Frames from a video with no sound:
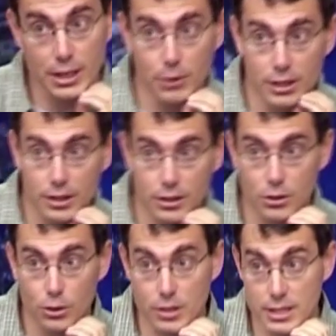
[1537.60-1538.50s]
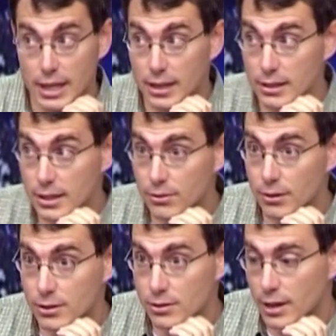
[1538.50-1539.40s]
thing we need to do is take a
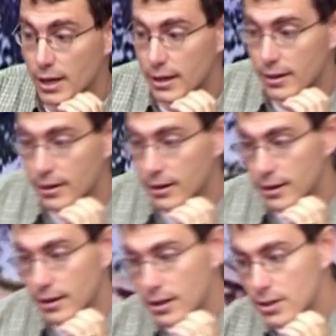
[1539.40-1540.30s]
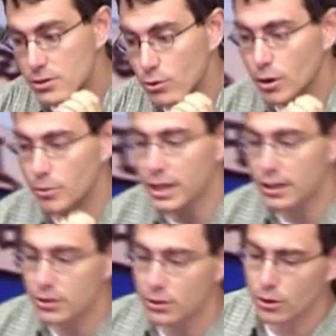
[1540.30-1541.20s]
difference, right? So what we
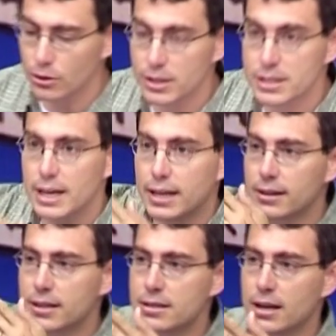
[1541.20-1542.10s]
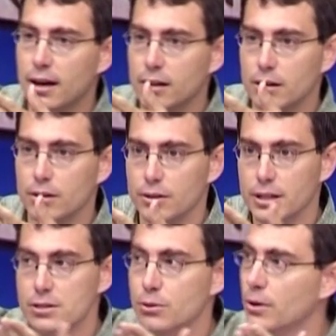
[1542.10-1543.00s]
can do is take these column or
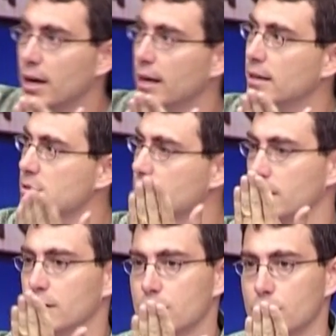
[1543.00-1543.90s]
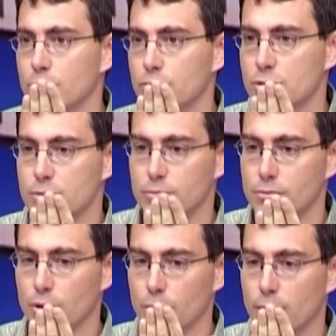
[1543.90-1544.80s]
these arrays, there are two
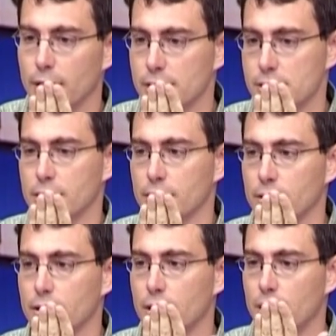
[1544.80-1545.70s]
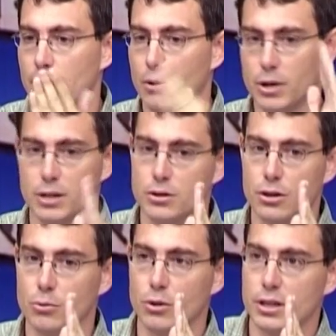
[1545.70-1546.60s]
arrays here, and we can
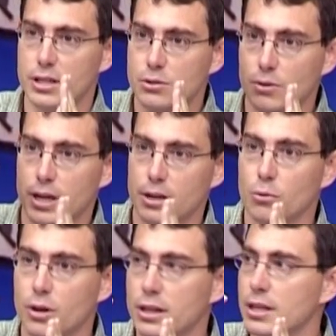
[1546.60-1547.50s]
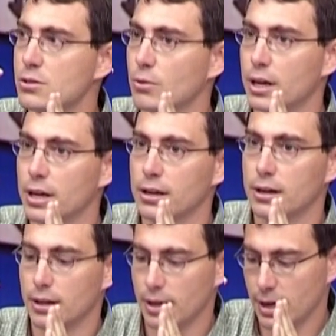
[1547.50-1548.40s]
turn one this way and one this way.
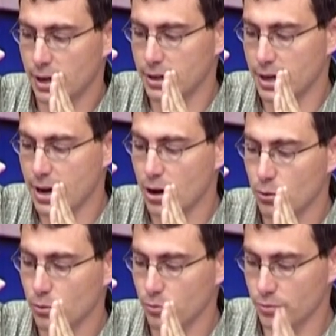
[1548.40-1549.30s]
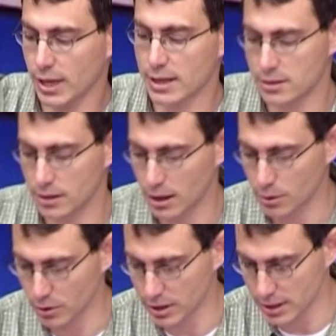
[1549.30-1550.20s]
And now that's
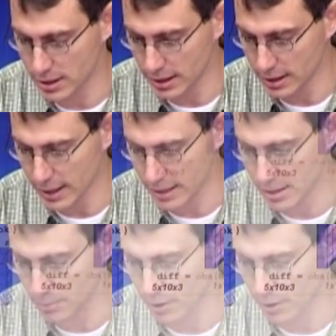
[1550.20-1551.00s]
done with this indexing